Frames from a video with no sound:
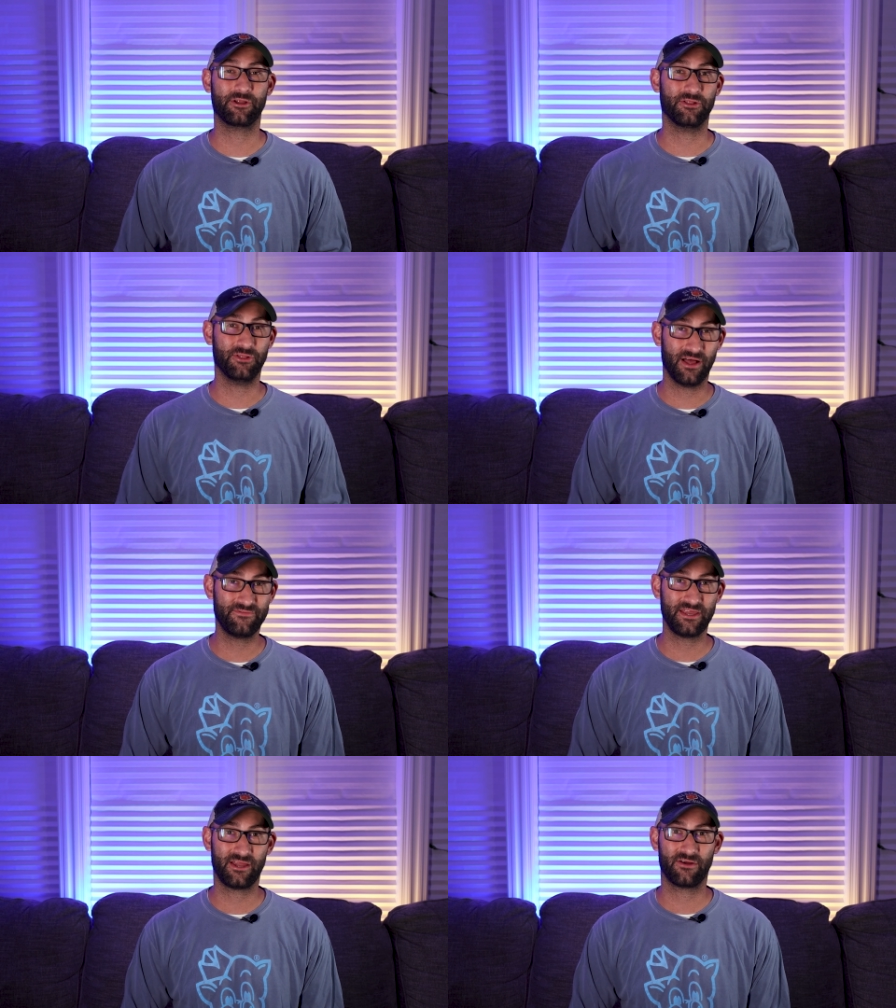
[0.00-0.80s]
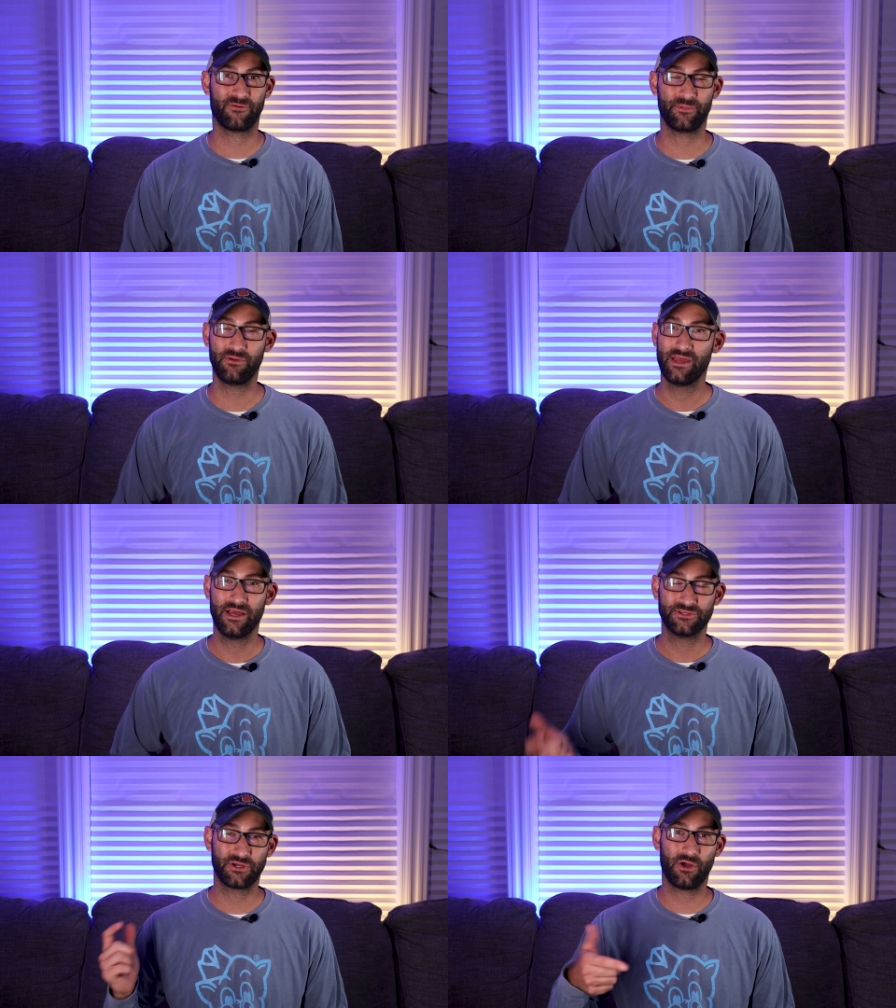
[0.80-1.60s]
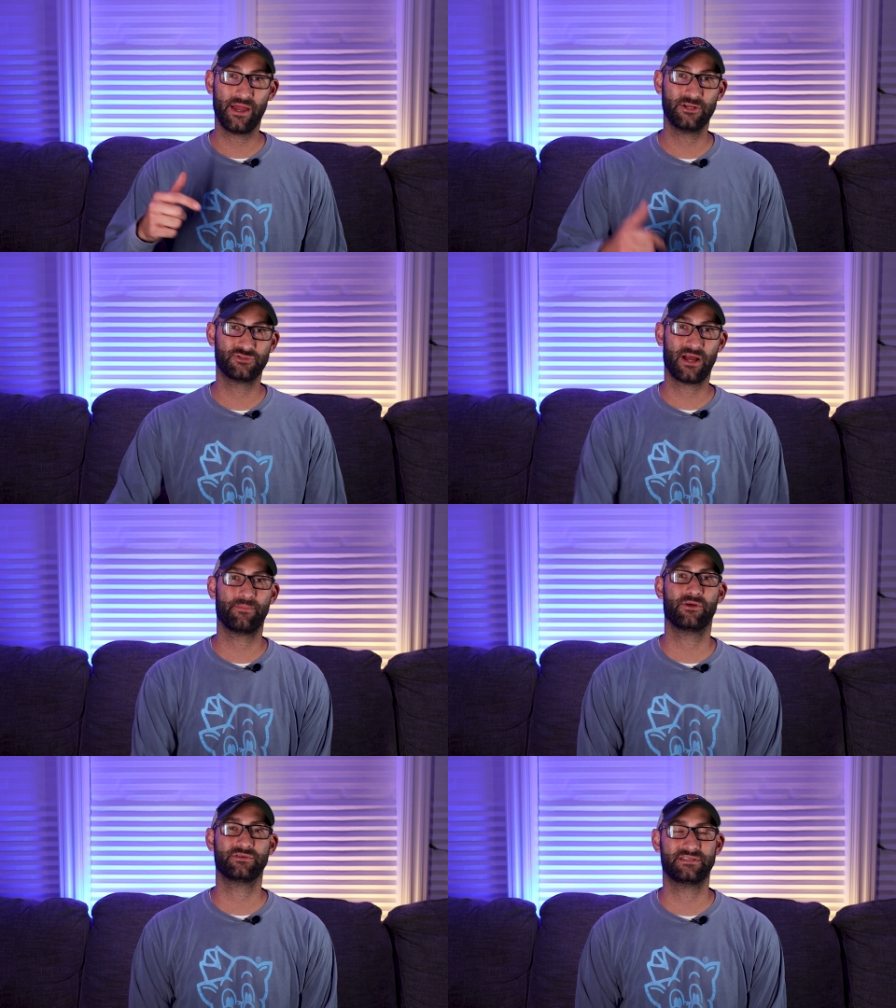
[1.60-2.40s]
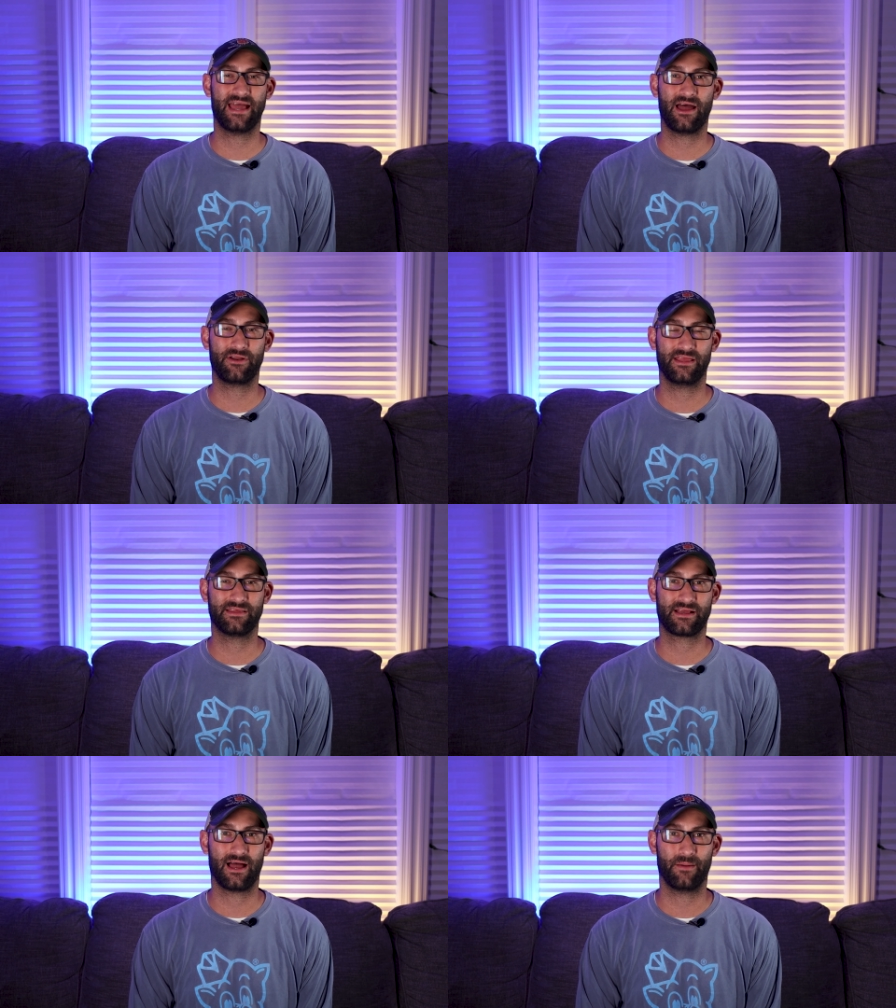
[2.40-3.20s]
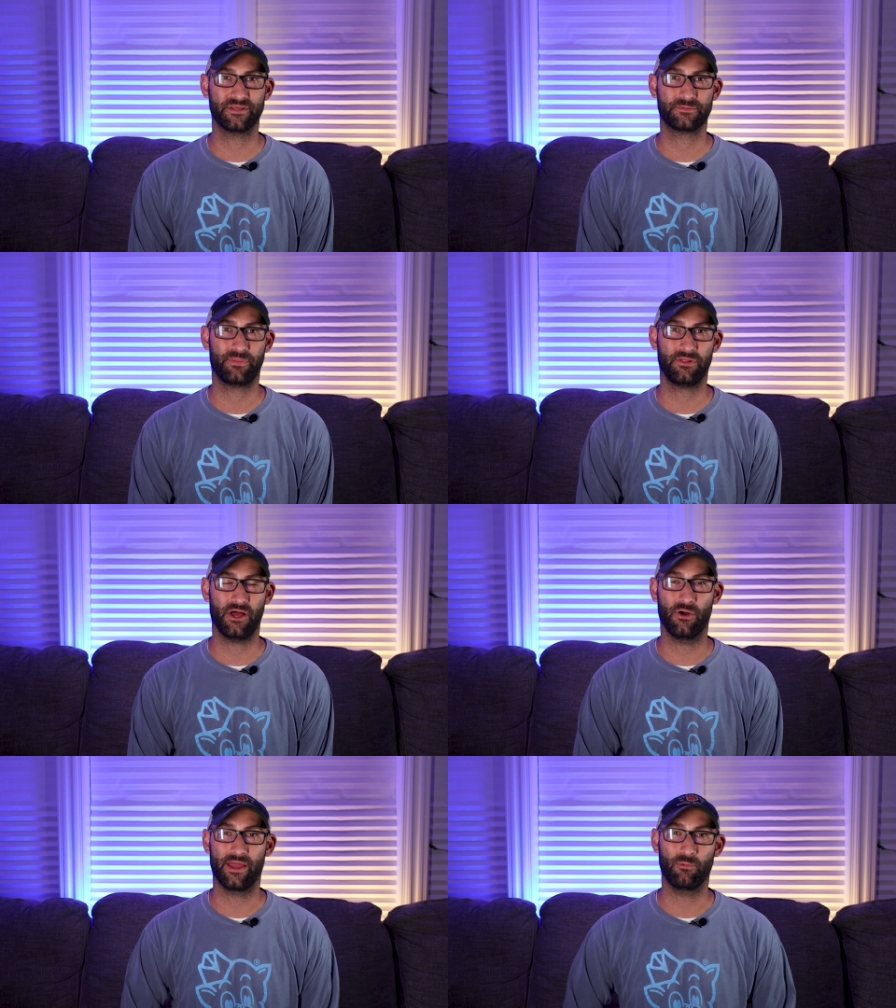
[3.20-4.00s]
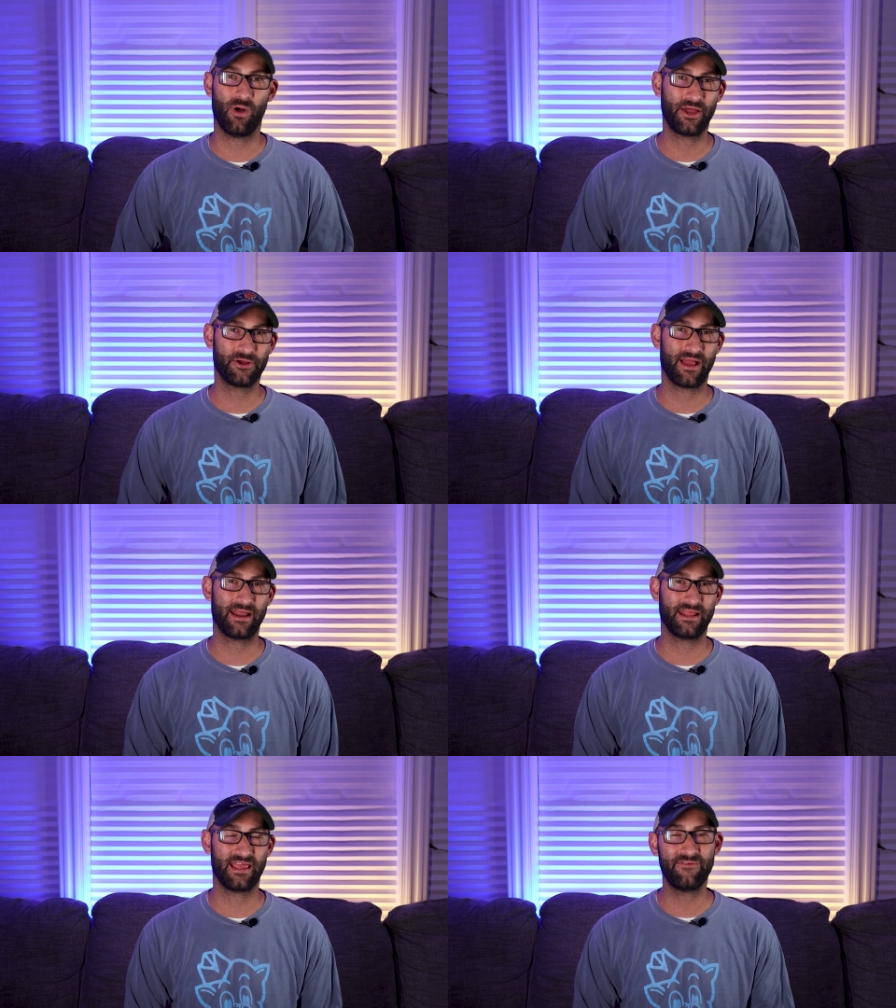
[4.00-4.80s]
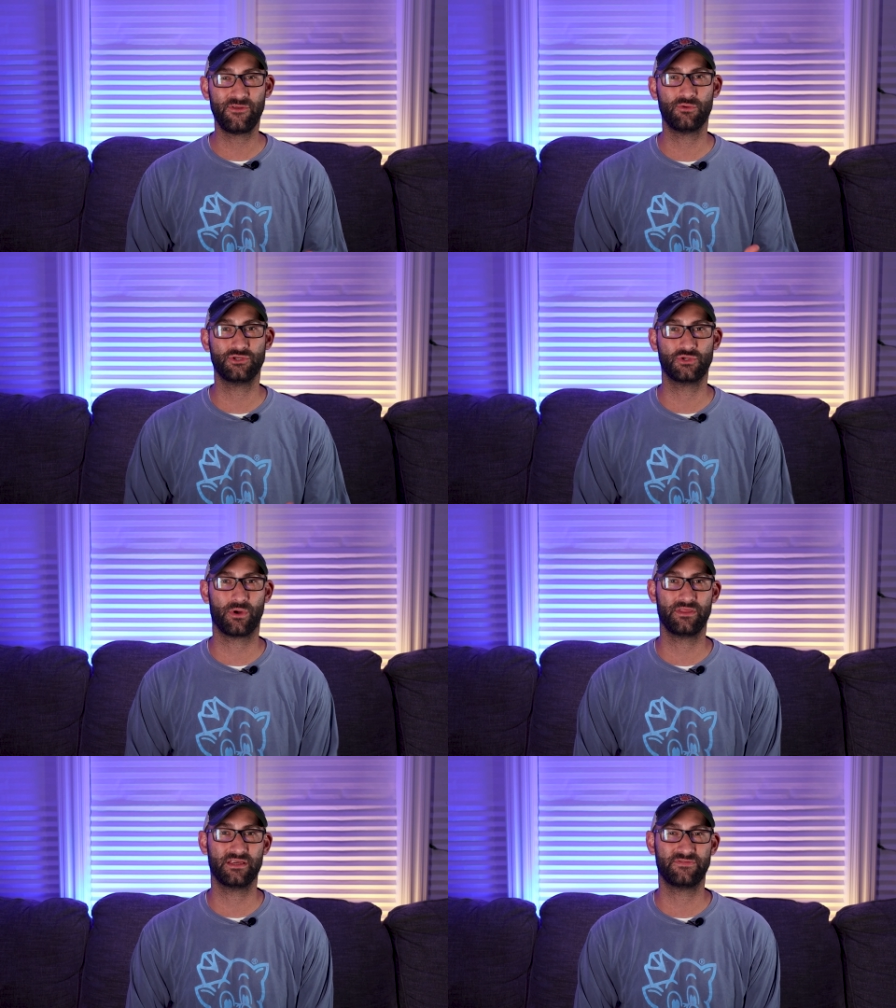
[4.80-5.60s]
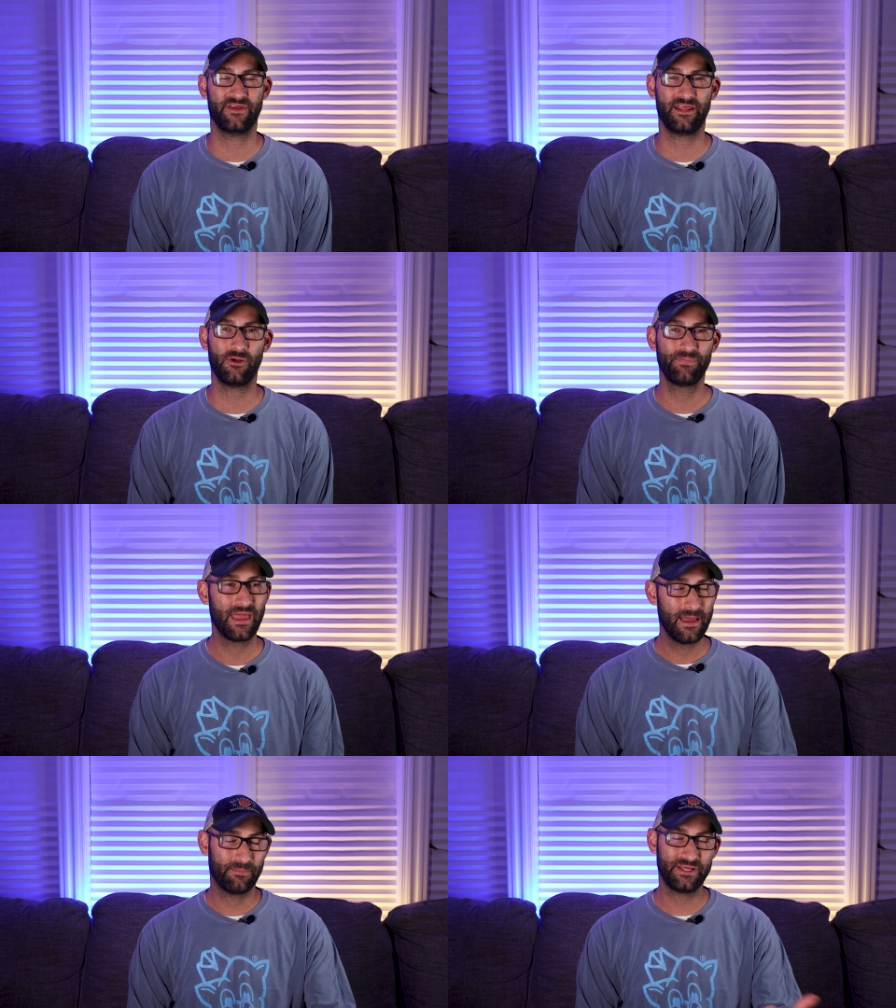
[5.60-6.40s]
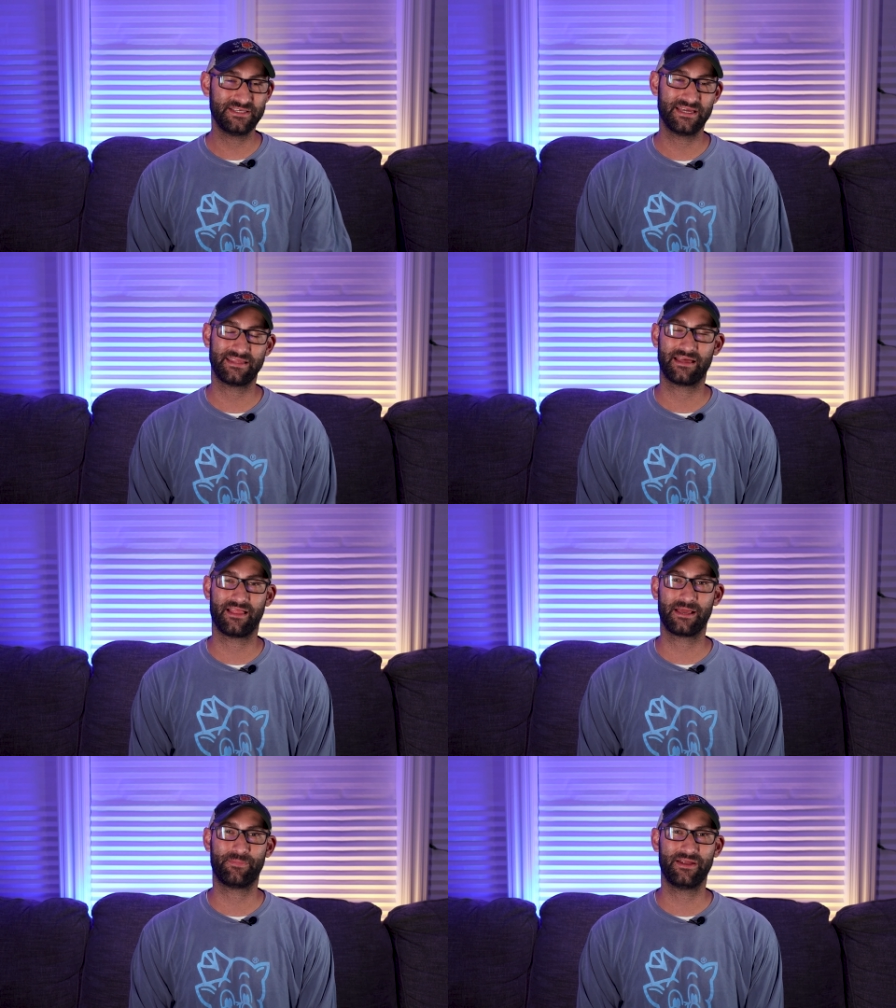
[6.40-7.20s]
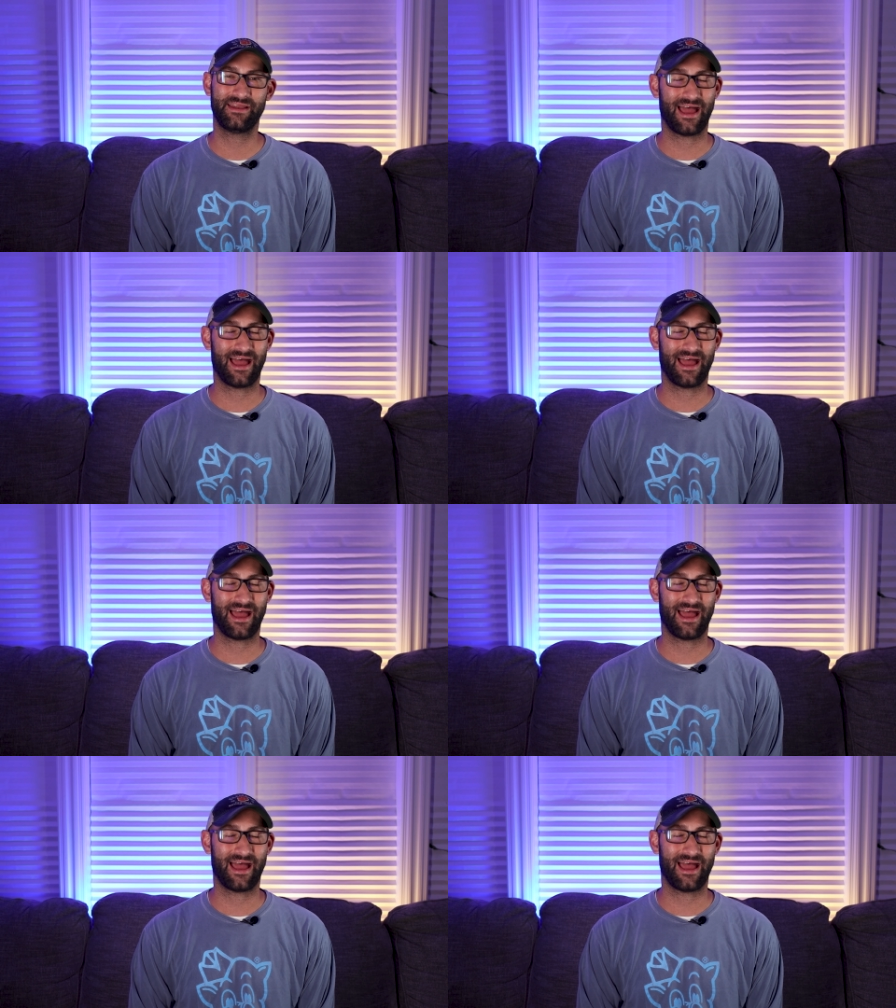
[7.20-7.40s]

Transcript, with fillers: I would love to hear from you, so go ahead and drop those down in the comments below. And while you're at it, if you enjoyed this video, please hit that like button.